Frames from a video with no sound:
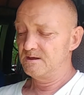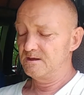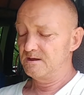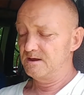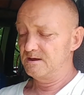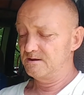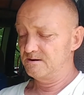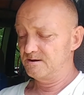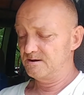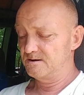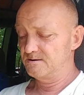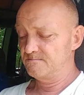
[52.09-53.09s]
And
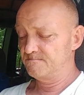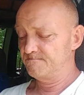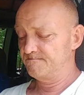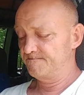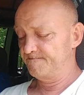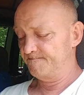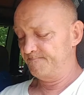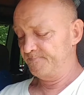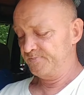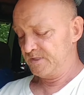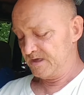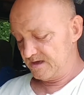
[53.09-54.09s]

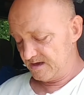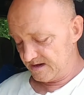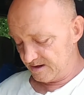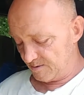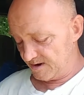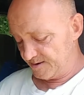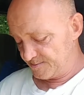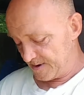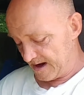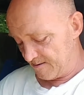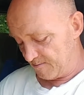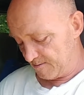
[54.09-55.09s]
anyways,
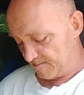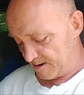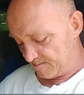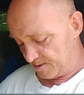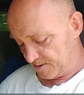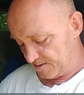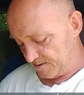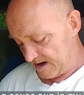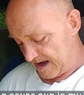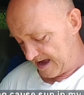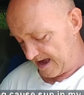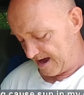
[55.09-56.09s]
I remember
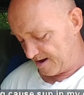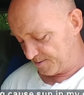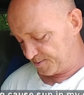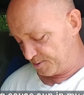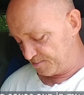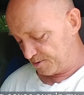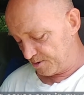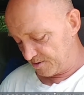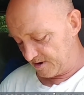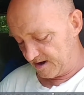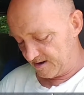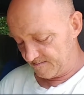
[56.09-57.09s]
how to
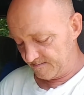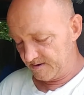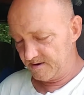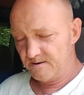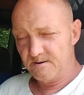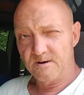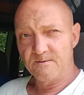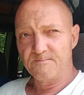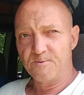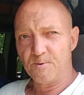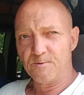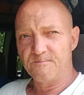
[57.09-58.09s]
program
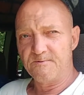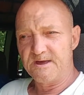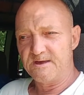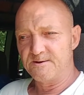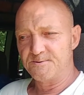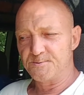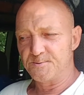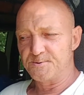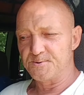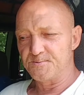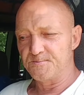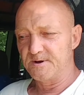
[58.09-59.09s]
Ford vans, which
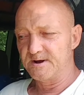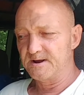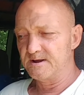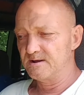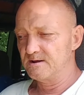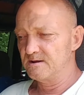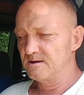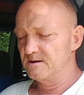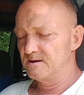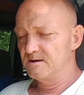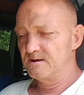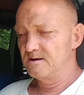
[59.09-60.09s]
is funny.
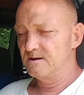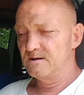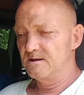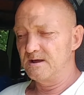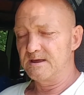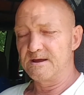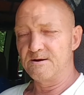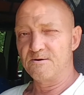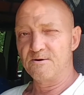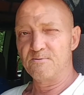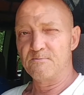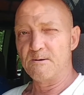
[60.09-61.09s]
I can't
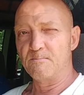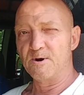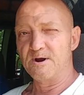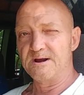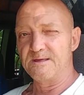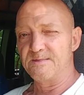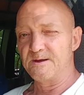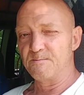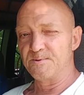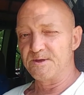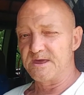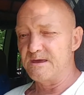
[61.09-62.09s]
hardly remember anything
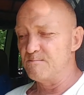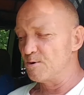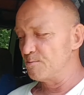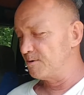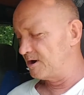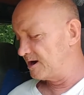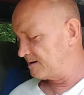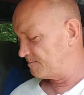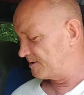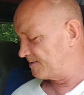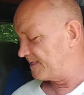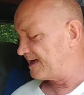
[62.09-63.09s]
with a chemo brain,
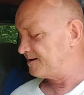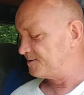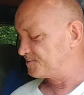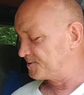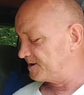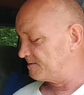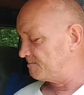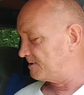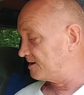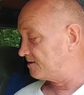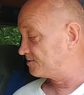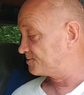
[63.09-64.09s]
but that is getting better, so